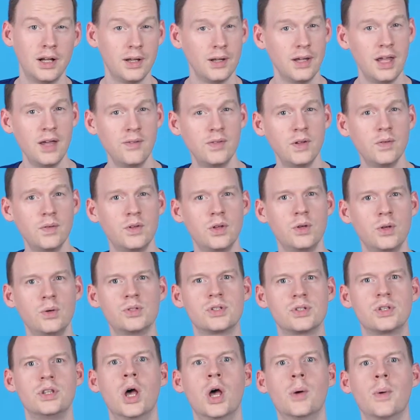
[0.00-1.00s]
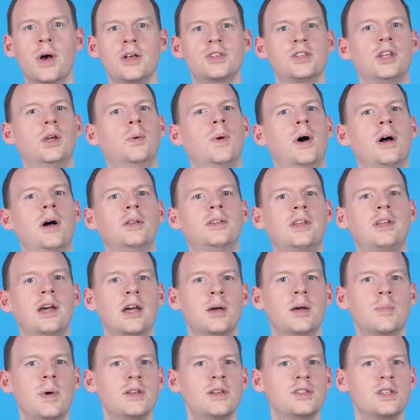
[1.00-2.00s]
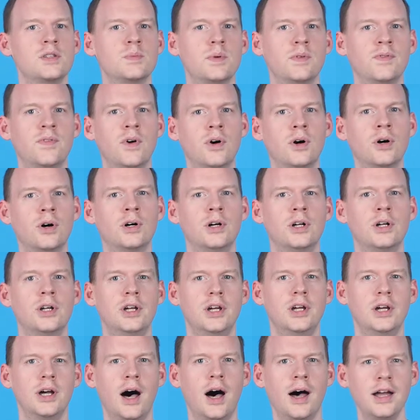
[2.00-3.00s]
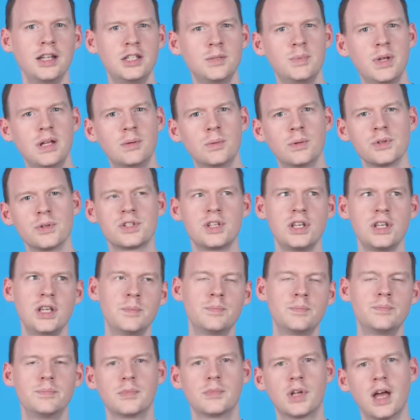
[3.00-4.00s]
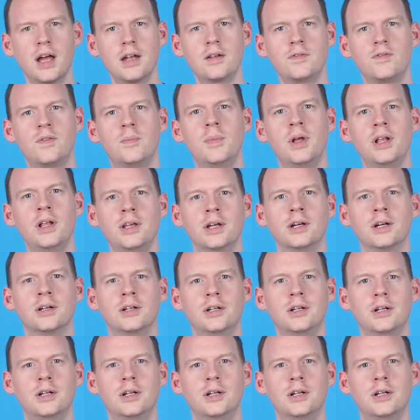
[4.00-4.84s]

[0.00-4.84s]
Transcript: If you've used NoSQL databases before, IDB will seem kind of familiar.